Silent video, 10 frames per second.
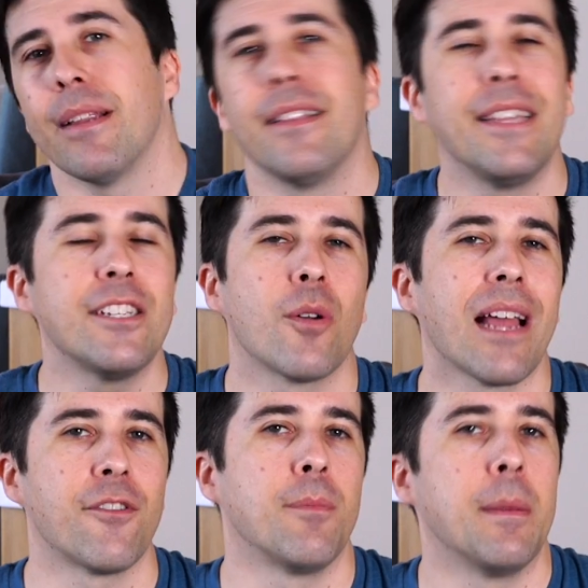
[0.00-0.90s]
These don't
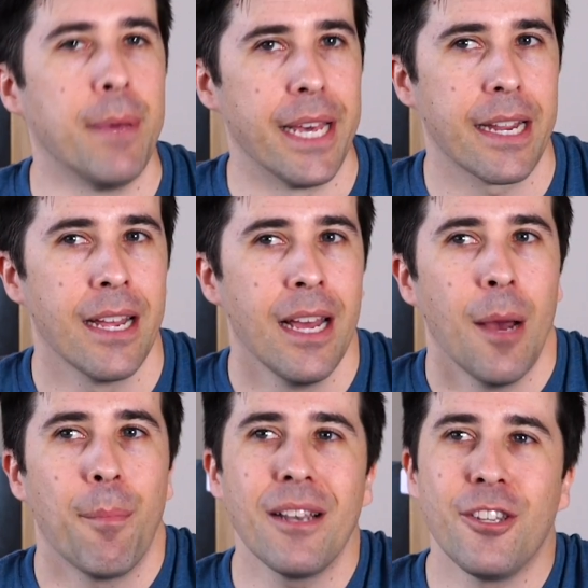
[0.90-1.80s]
have to be big,
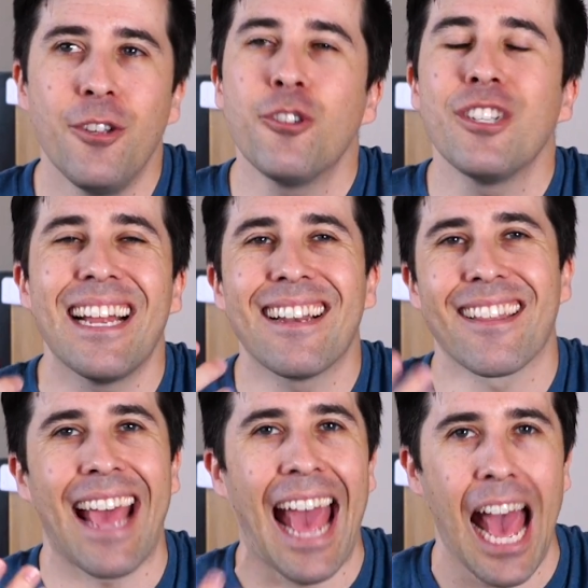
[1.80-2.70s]
but you should get into
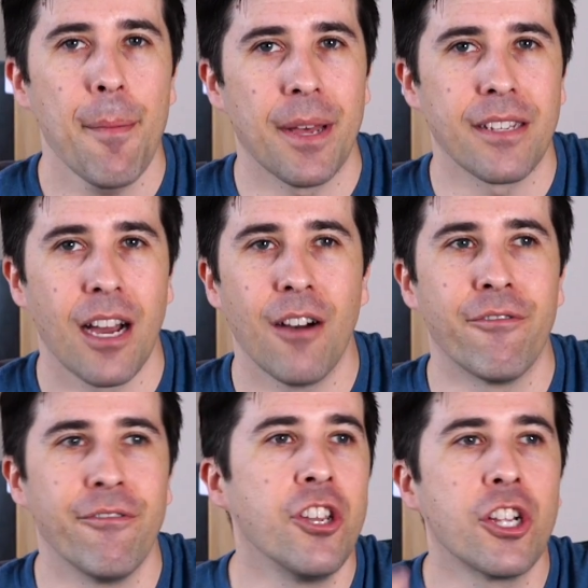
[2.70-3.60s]
the habit
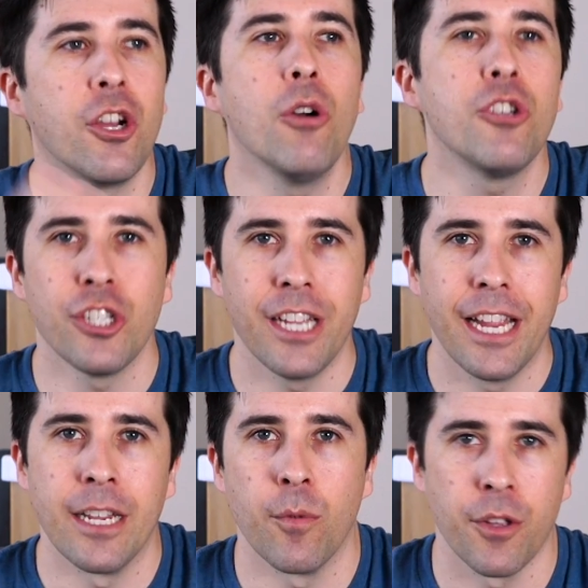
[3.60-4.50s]
of
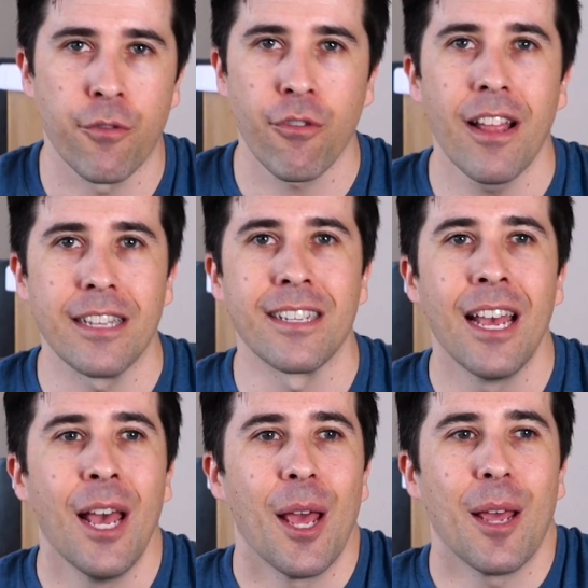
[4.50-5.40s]
negotiating with your friends
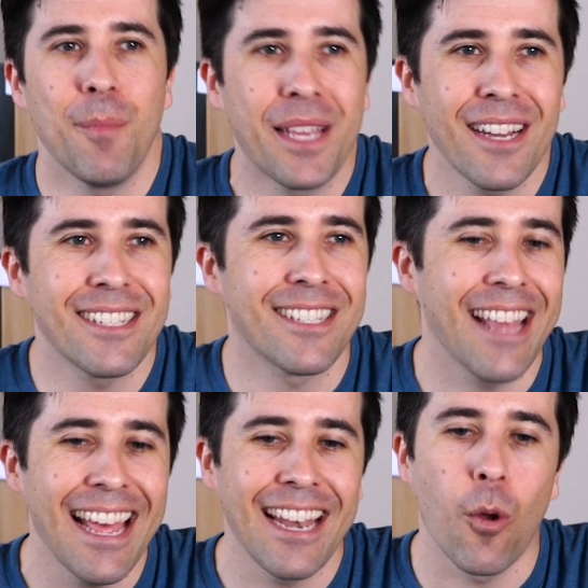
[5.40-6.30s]
because
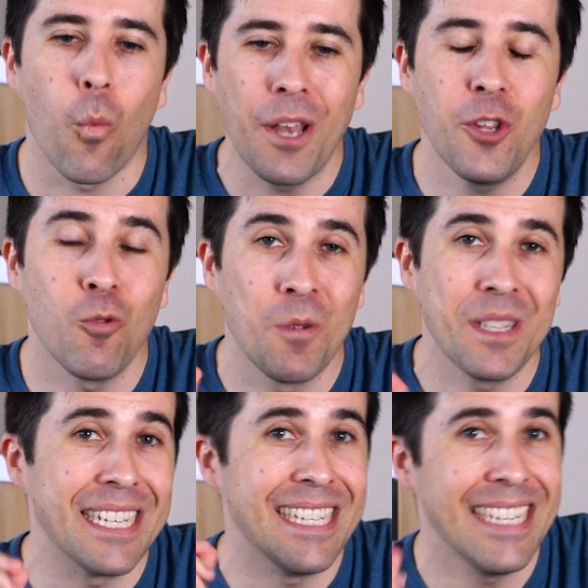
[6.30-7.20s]
then when you
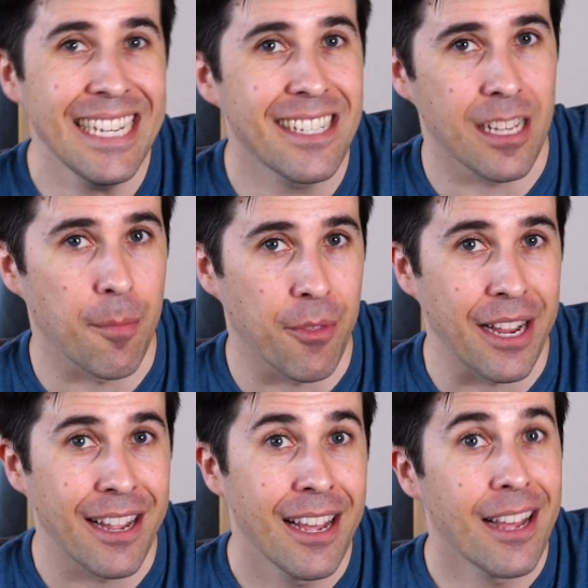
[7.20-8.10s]
really need
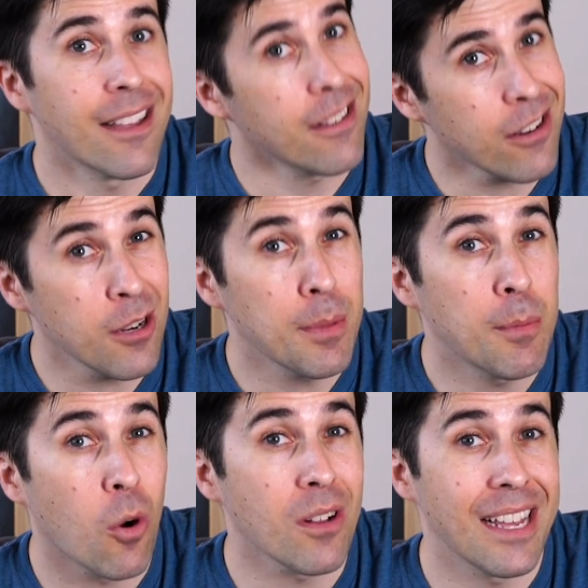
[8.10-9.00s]
something, they're going to
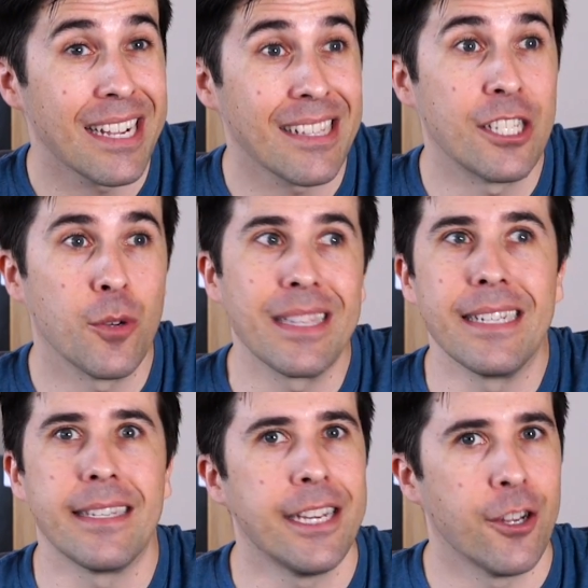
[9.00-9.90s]
be more likely to at
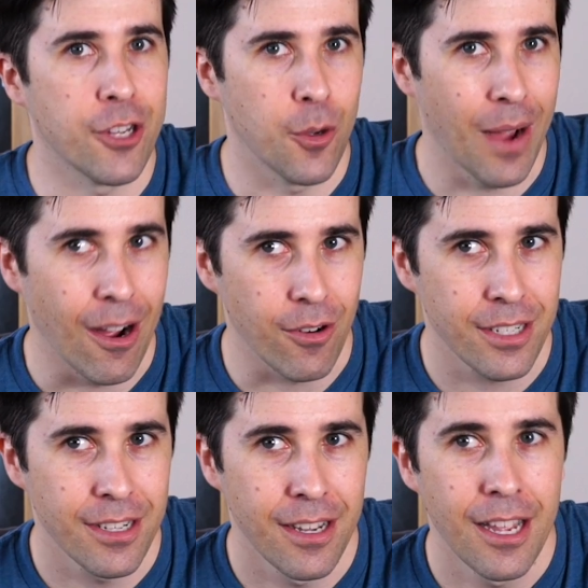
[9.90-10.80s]
least hear you out.